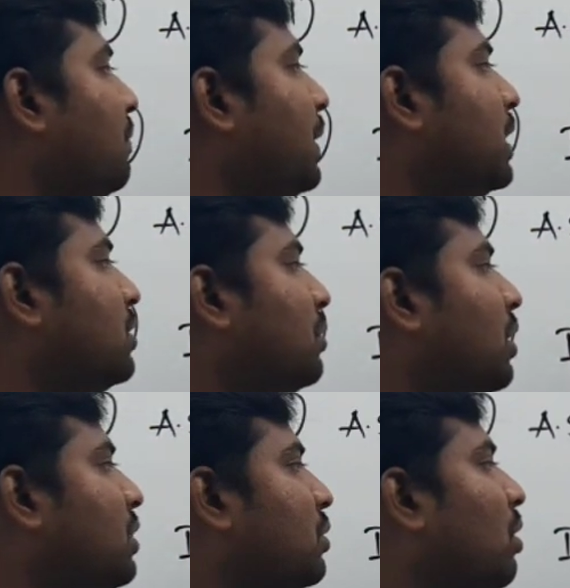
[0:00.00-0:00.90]
P is to
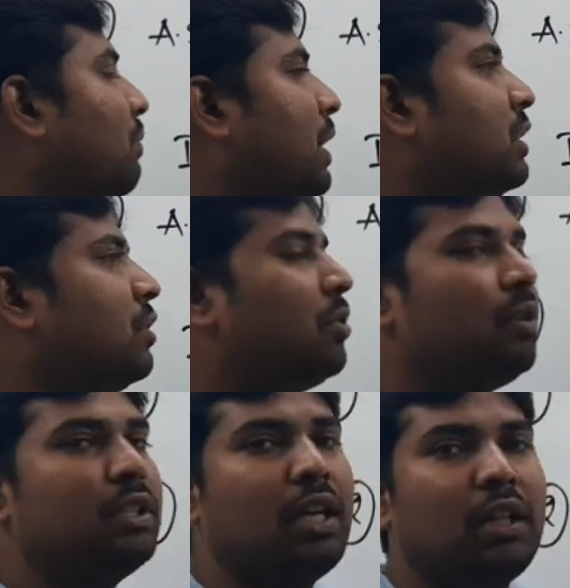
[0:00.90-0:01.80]
Q is equal 5 is to 2
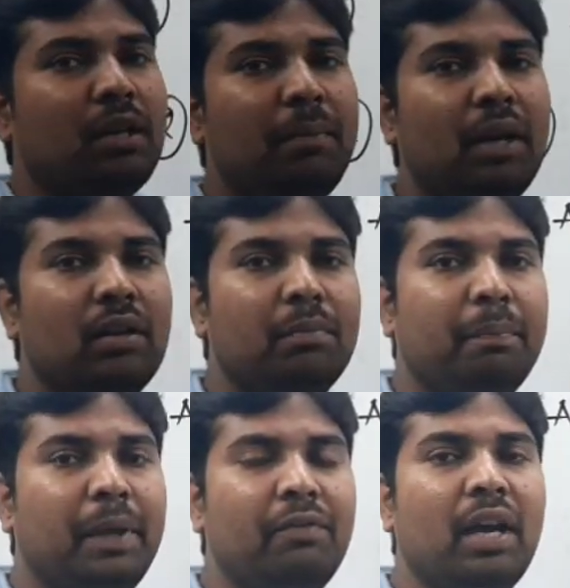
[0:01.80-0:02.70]
is nothing
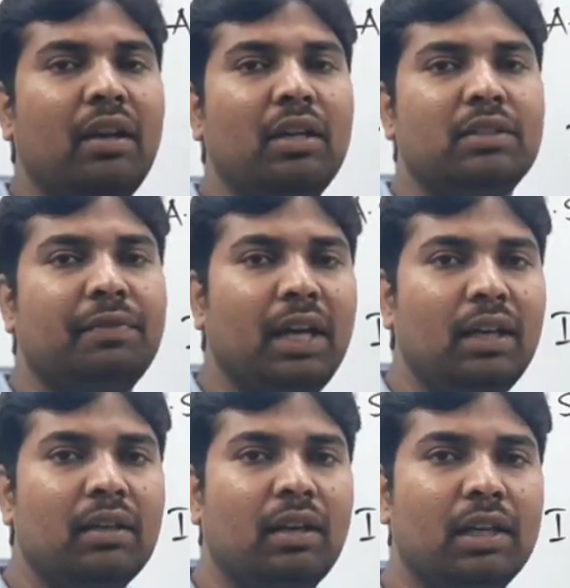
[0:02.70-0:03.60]
but P value is
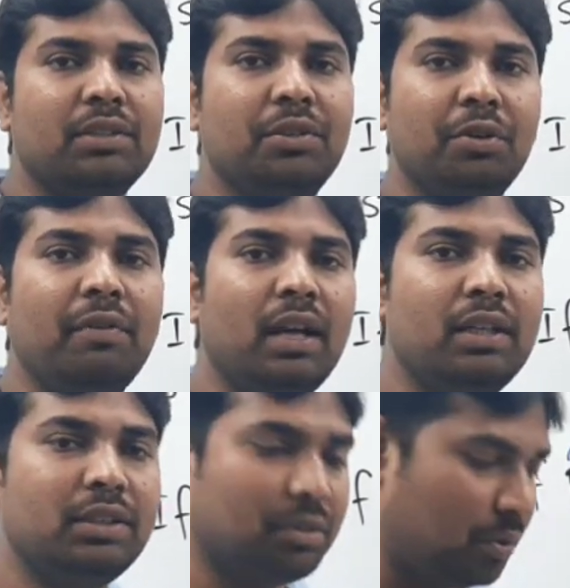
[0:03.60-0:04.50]
5, next Q value
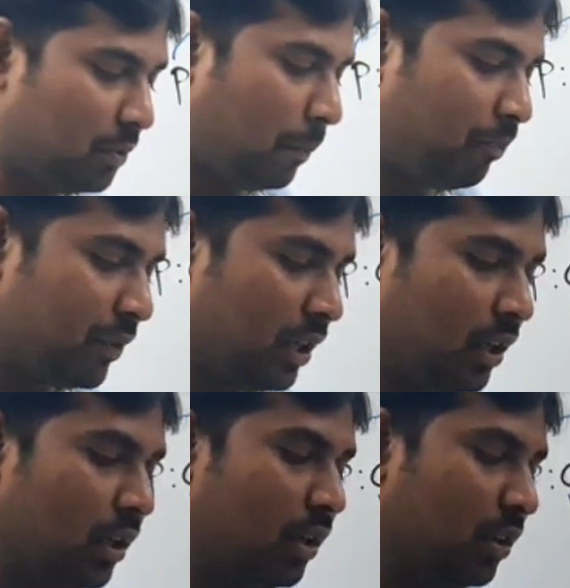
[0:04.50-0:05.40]
is 2.
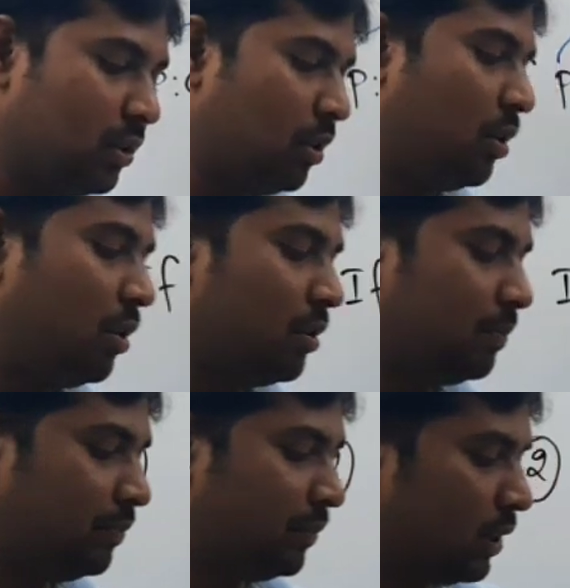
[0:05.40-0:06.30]
So
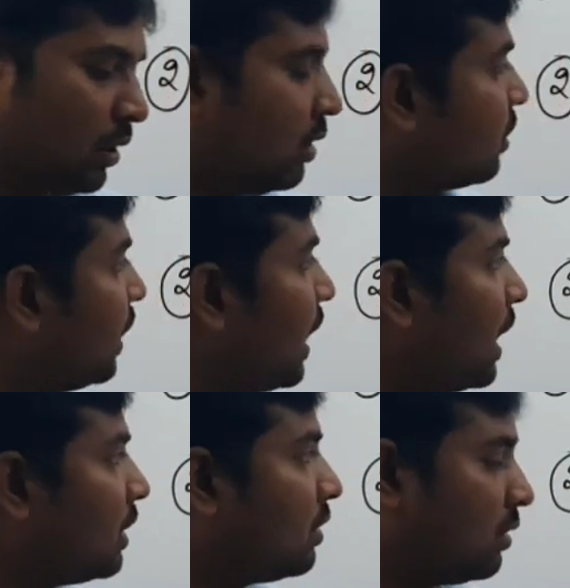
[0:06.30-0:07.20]
see
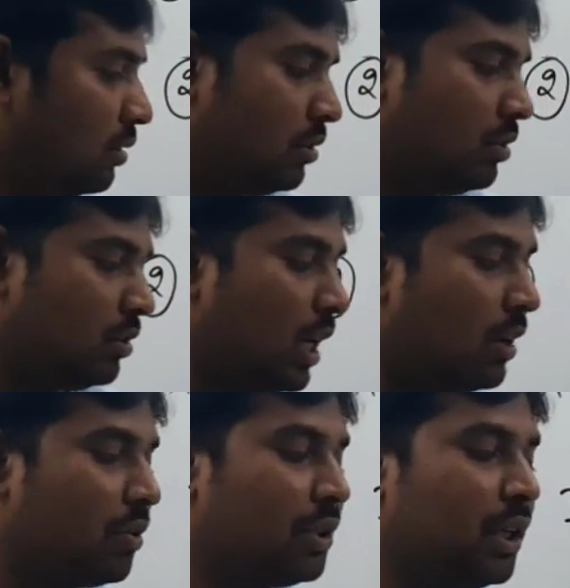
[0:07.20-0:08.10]
guys,
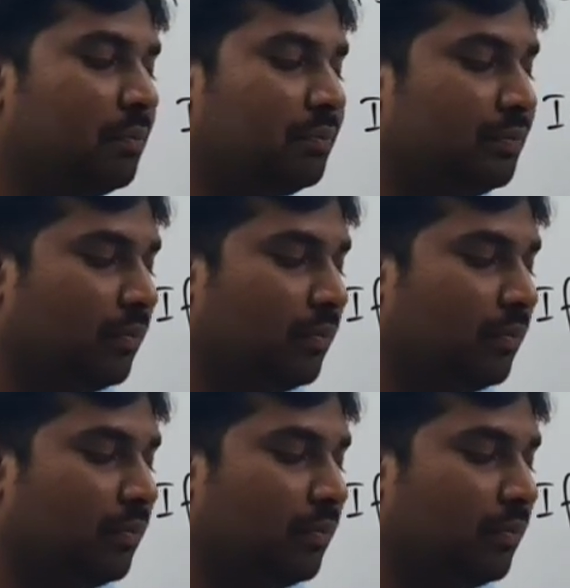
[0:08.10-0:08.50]
third question.